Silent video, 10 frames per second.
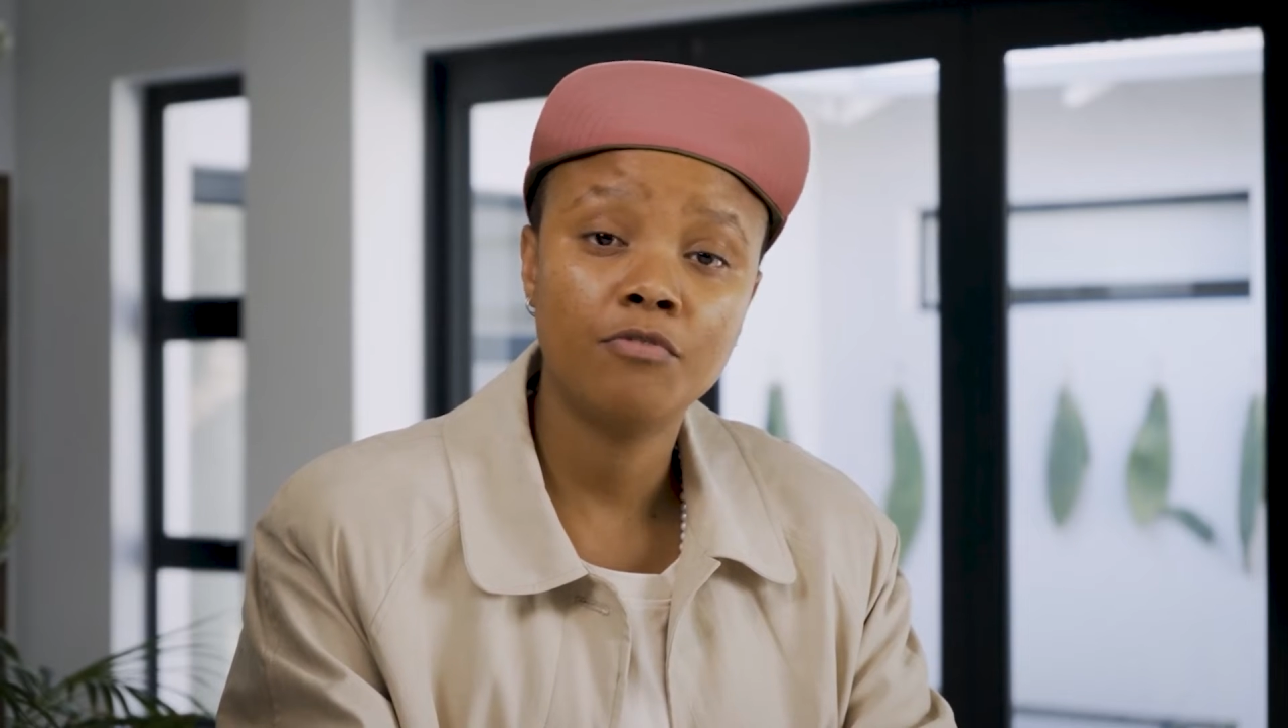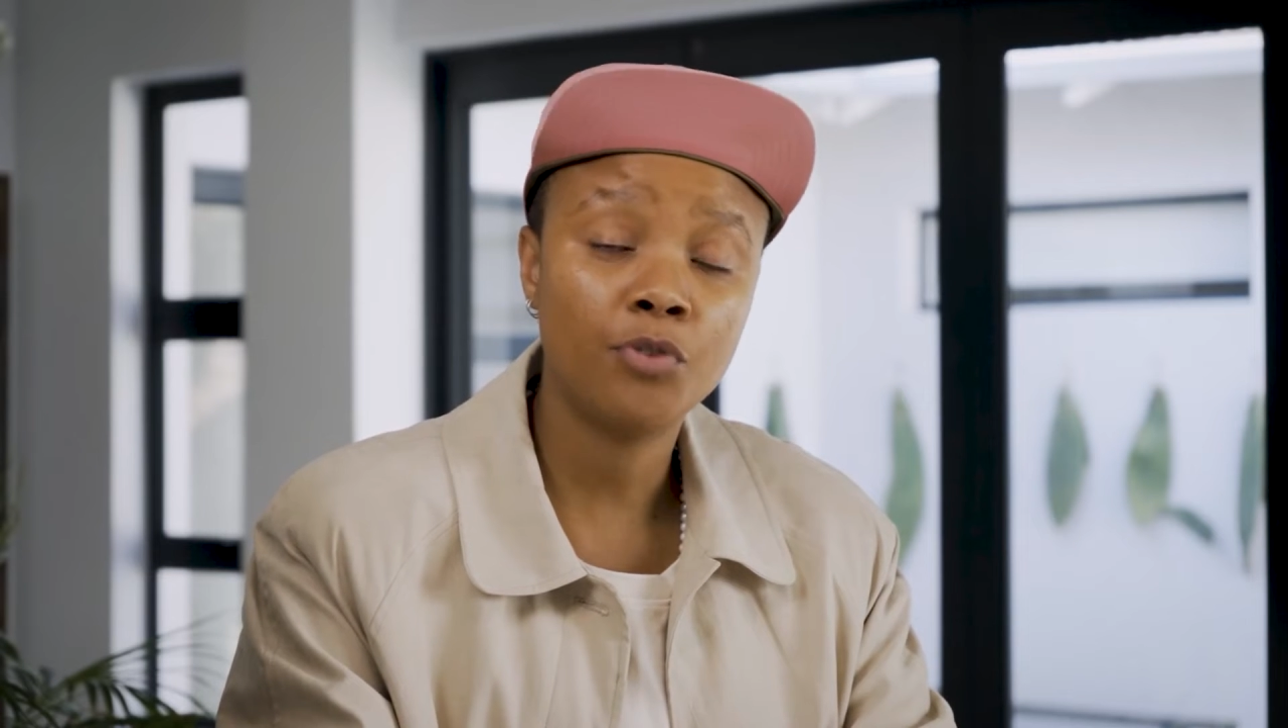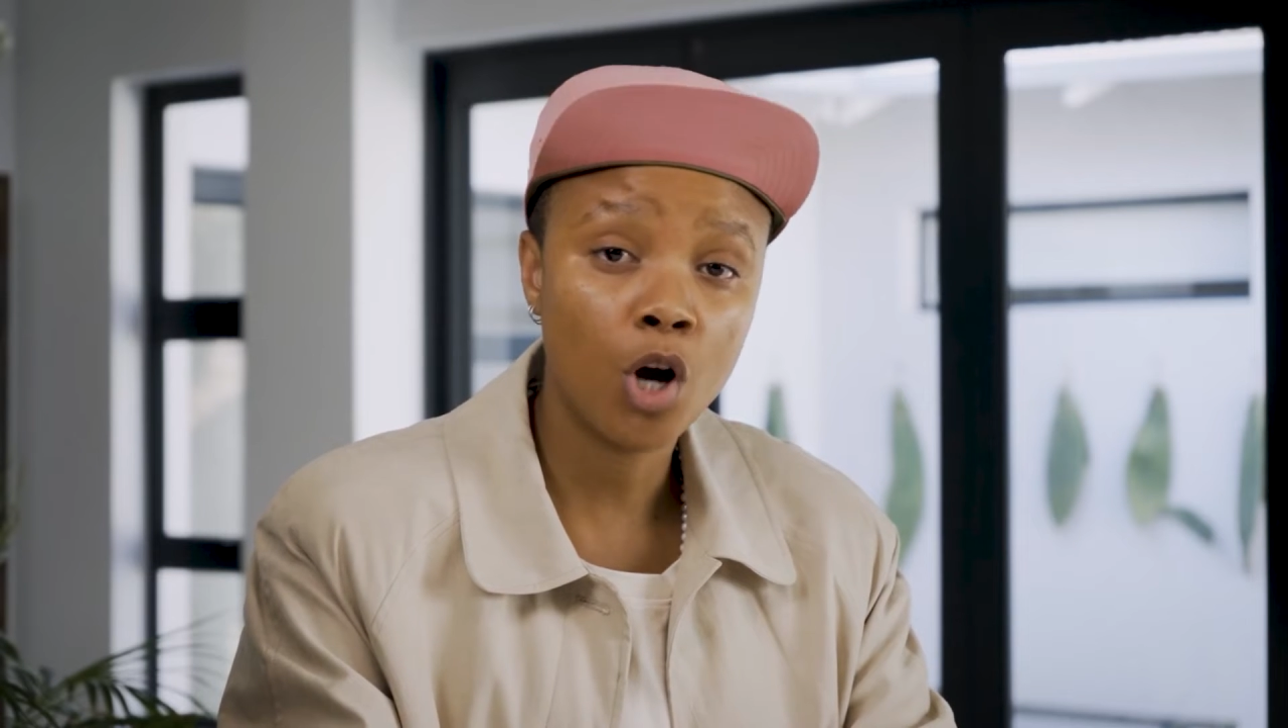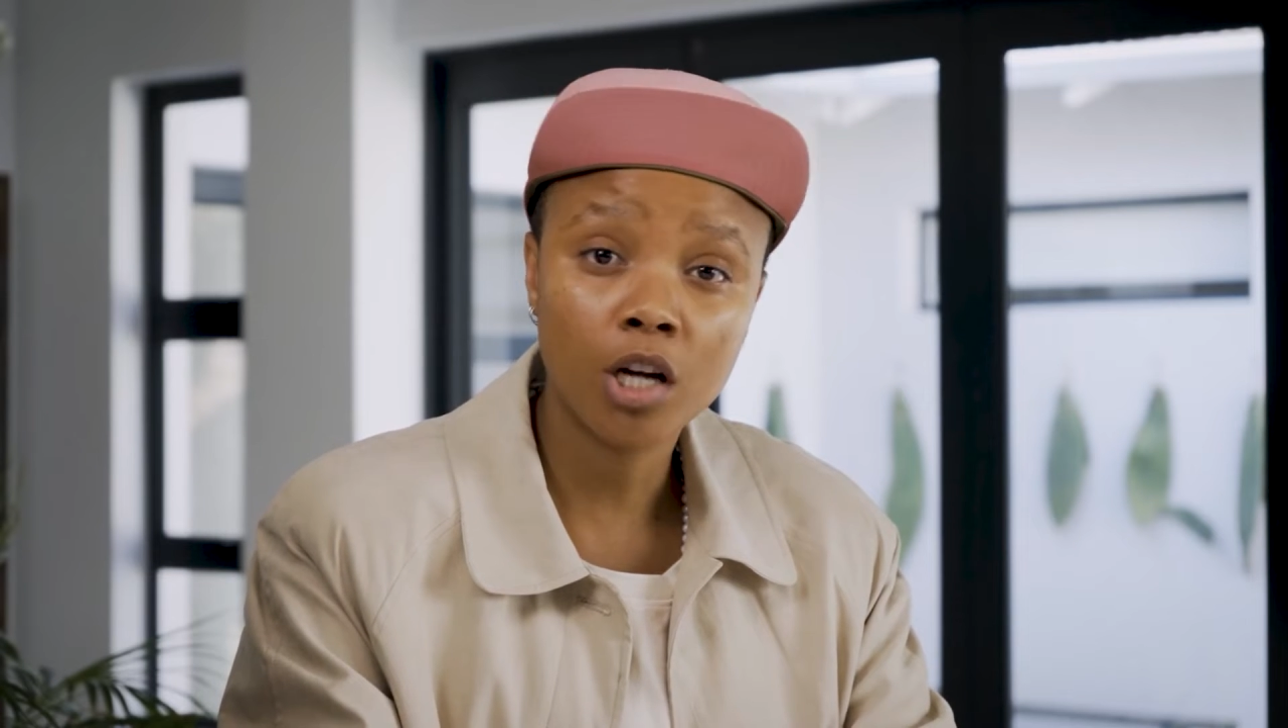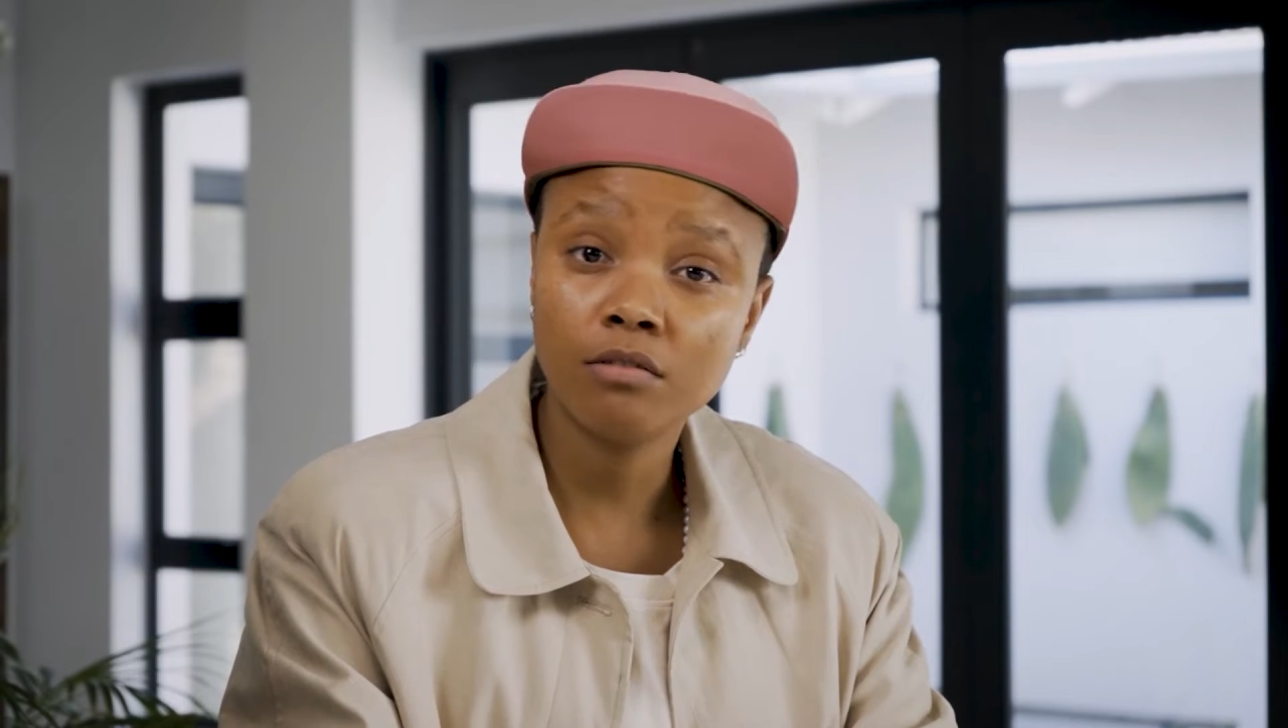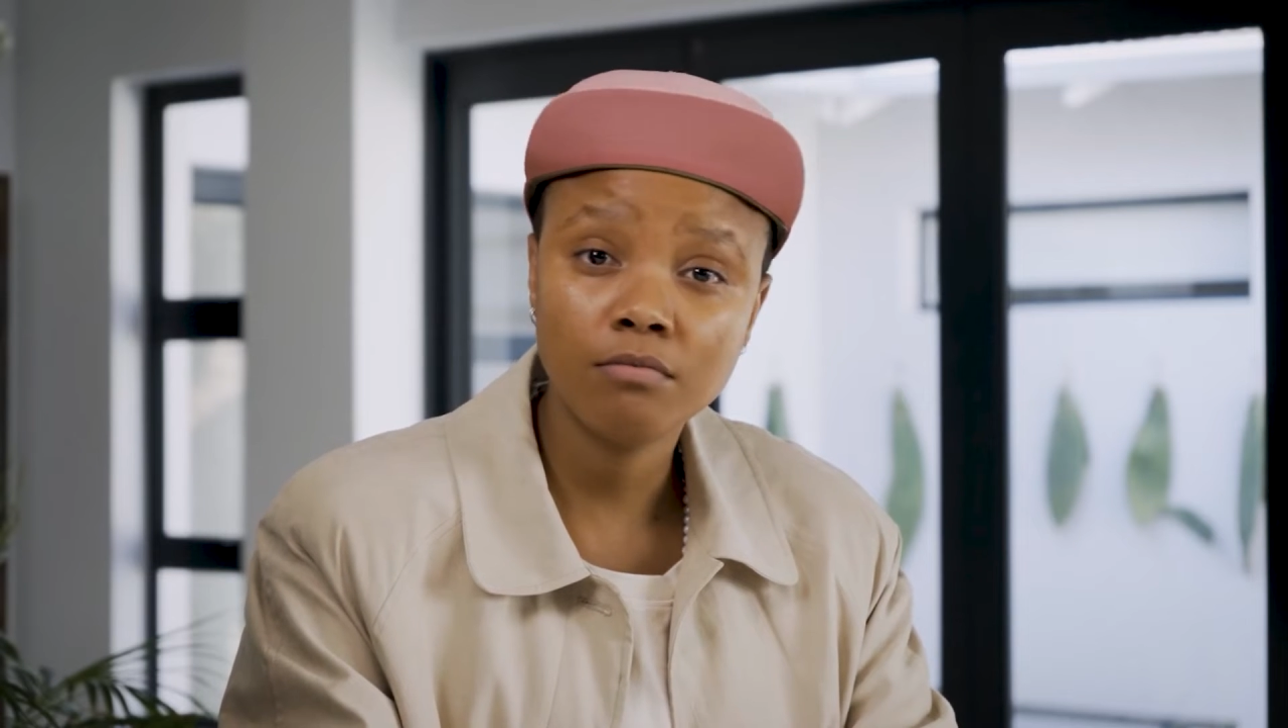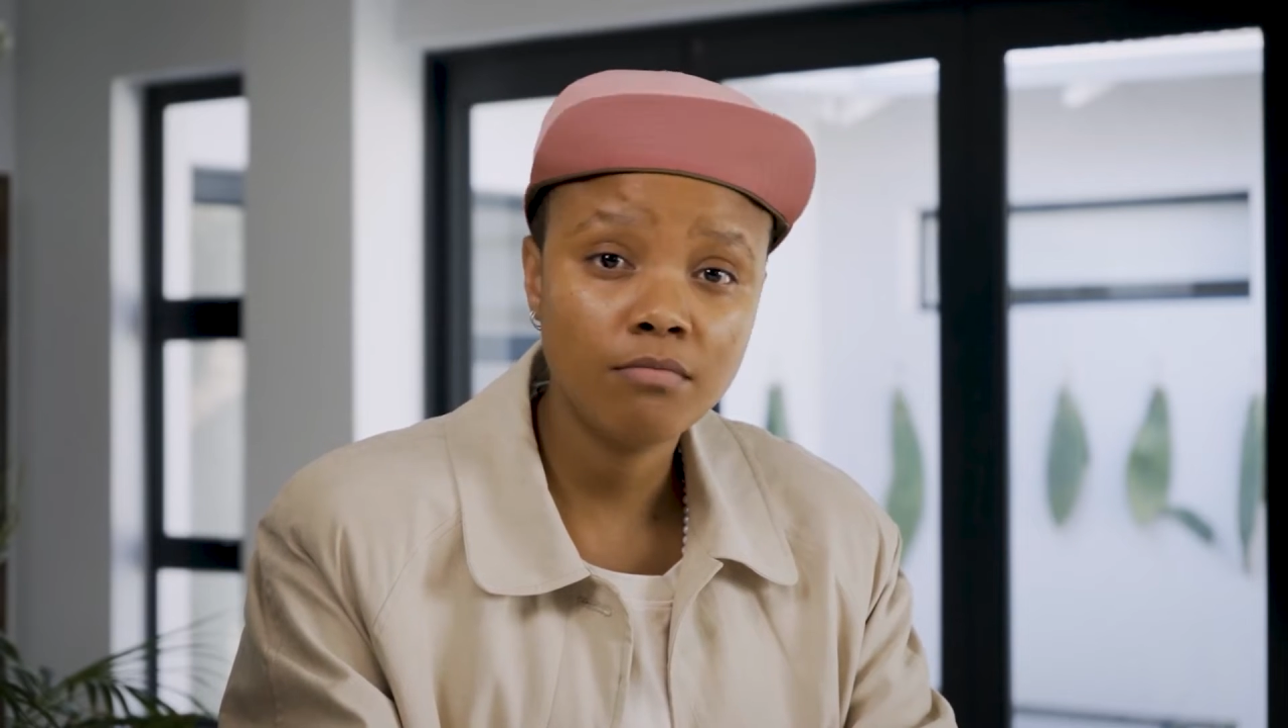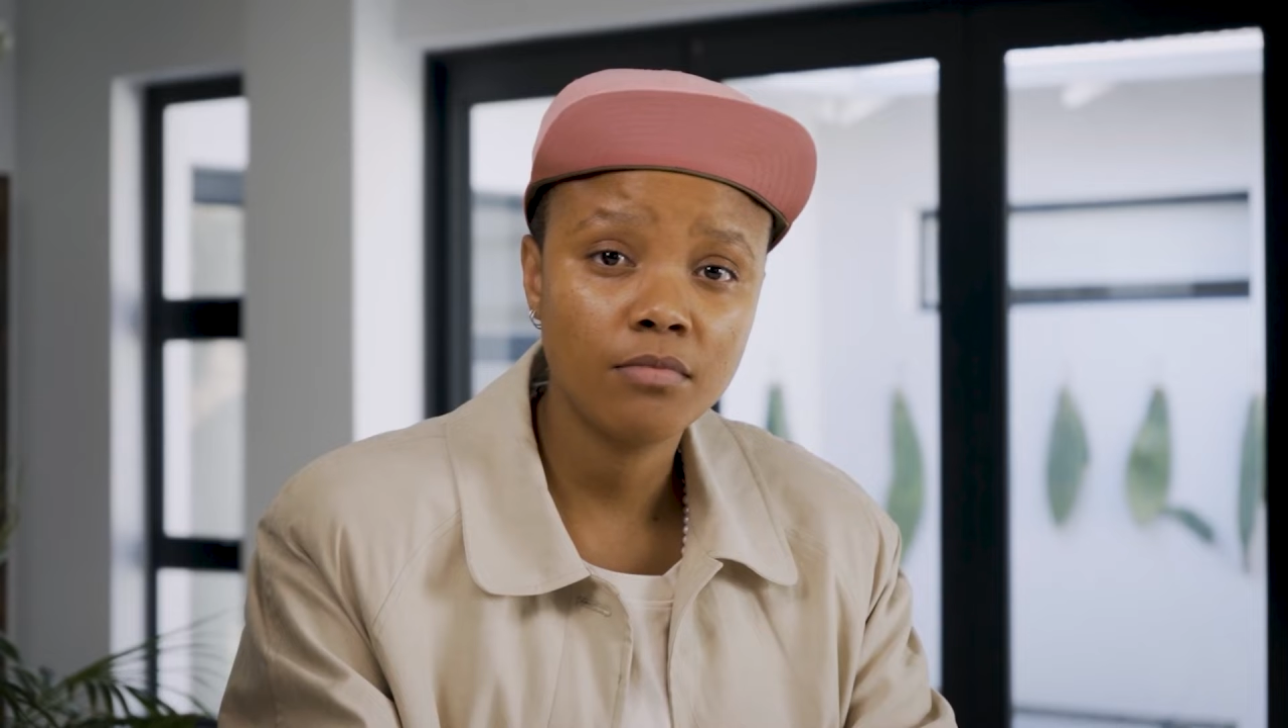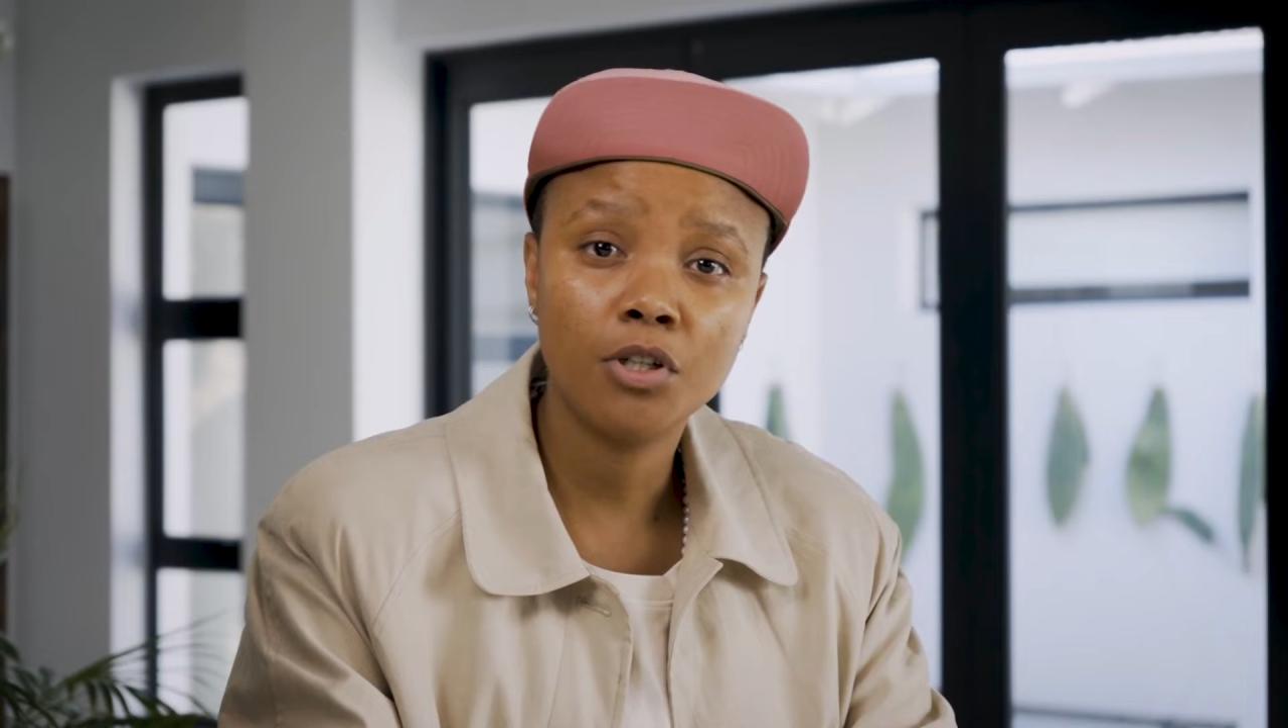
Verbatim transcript: forgotten,